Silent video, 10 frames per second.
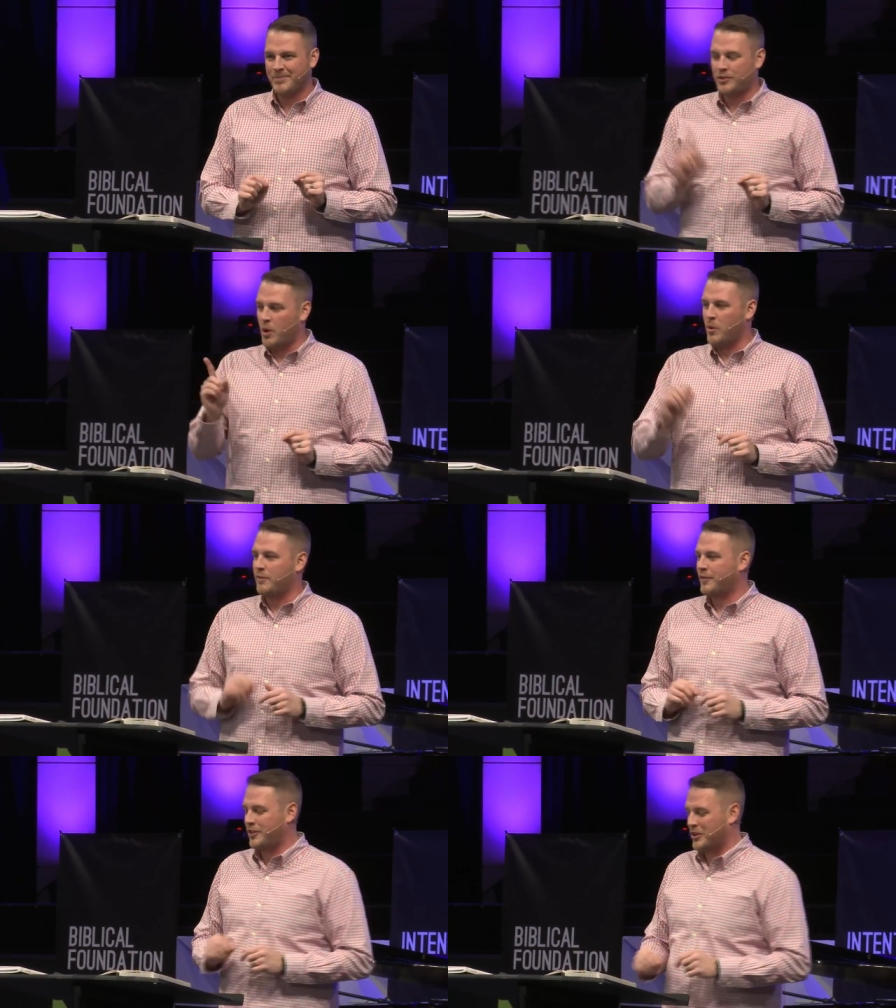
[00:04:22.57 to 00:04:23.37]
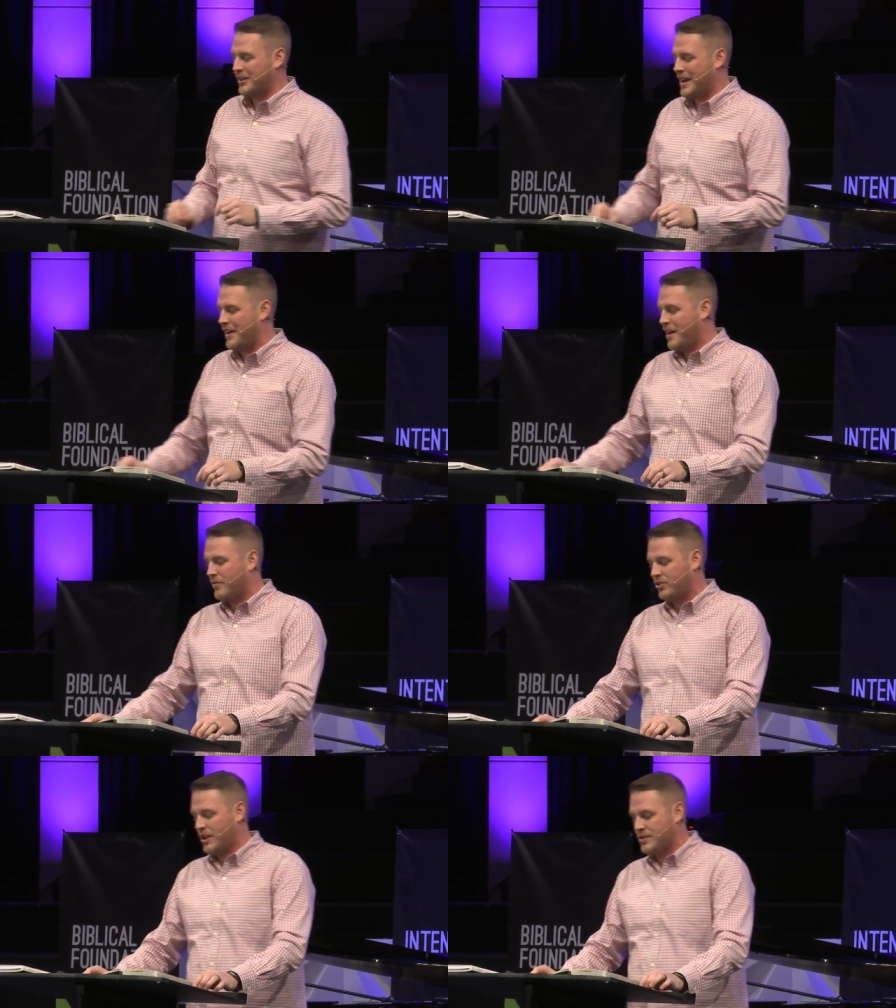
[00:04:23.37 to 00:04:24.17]
So I want to facilitate a
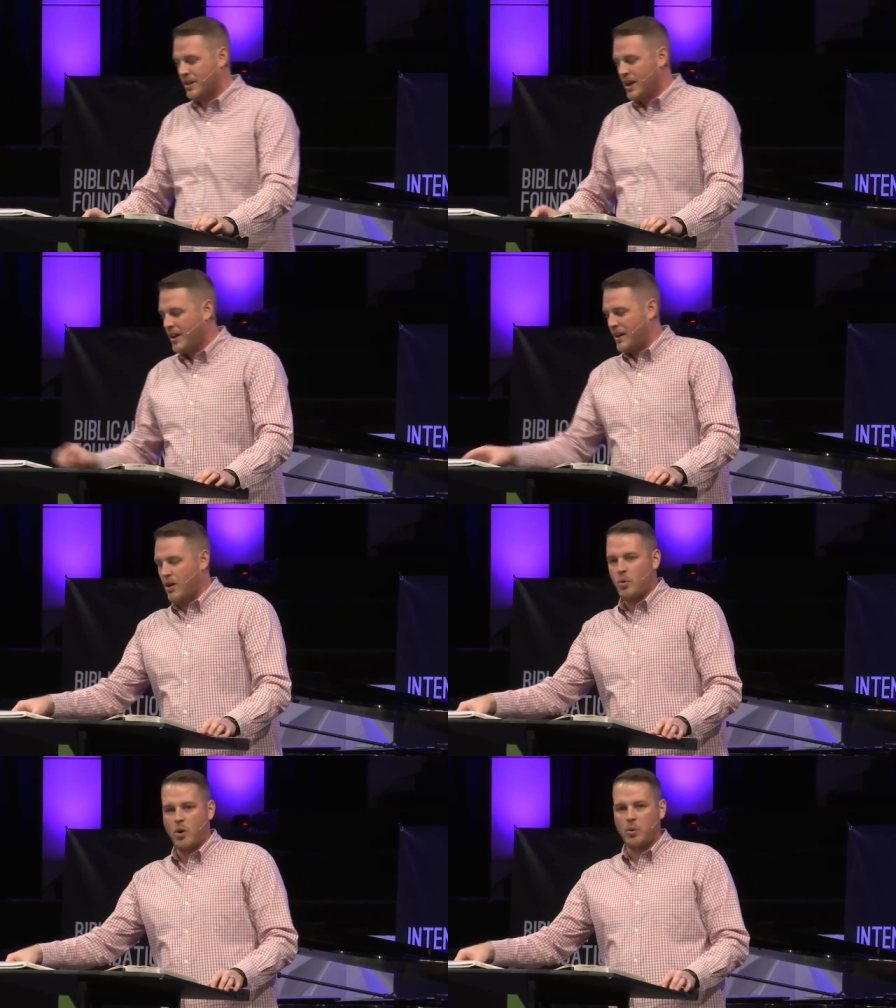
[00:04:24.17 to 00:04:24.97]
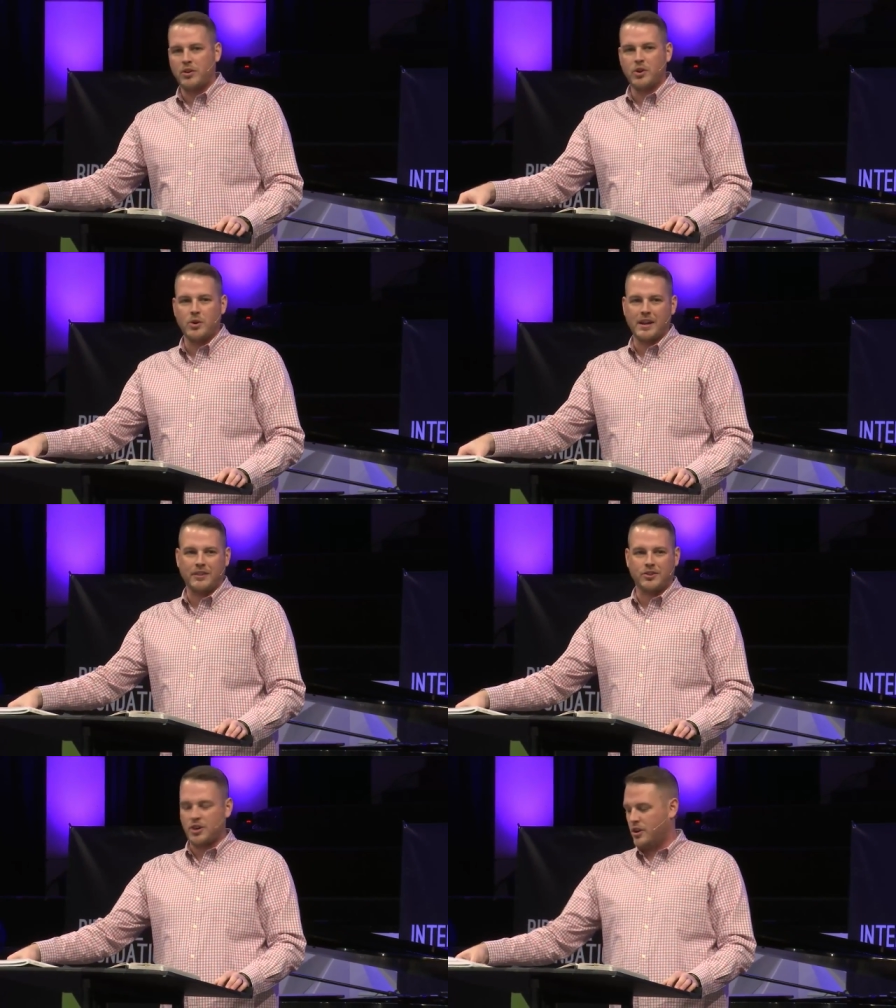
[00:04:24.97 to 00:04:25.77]
conversation. Now, what we're doing
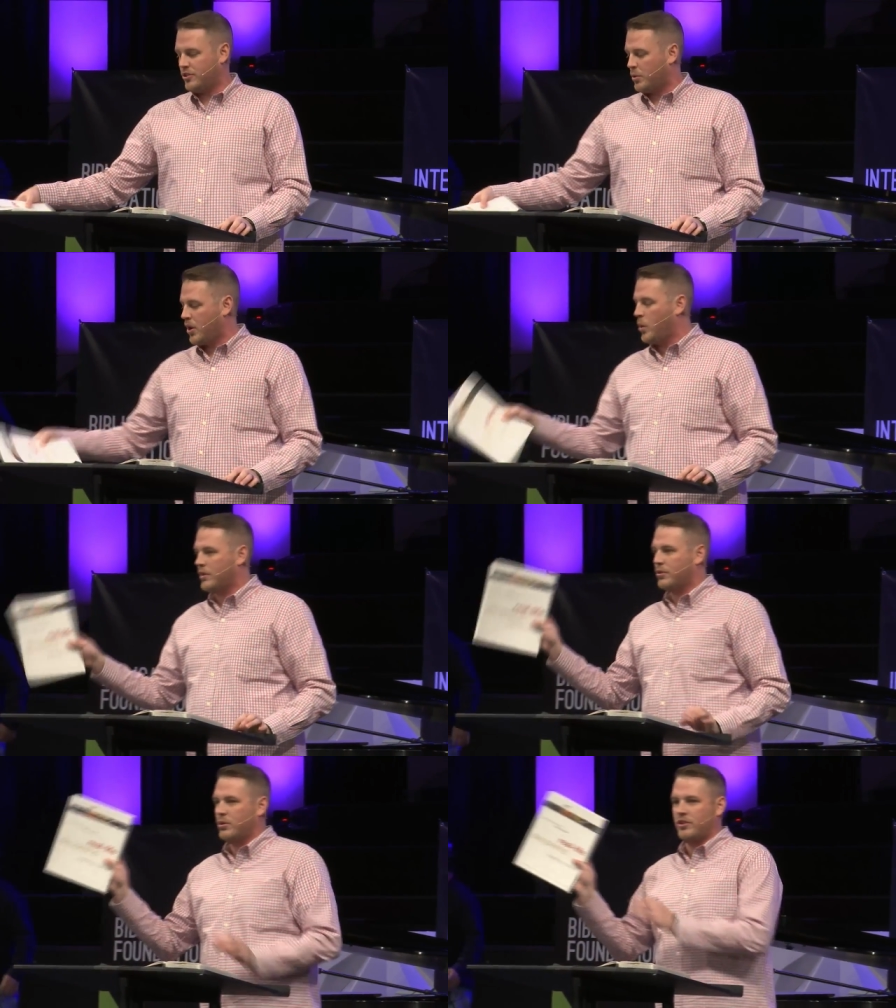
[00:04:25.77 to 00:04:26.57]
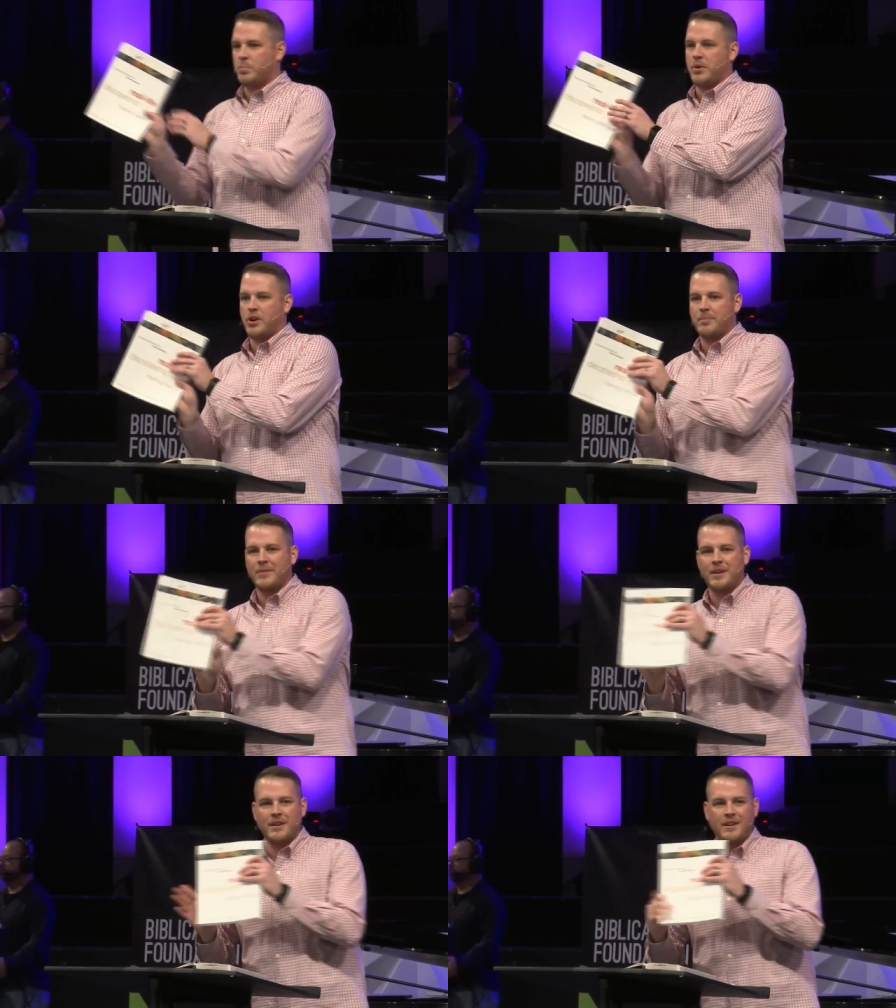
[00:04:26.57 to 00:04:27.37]
as a church is we're going through this book.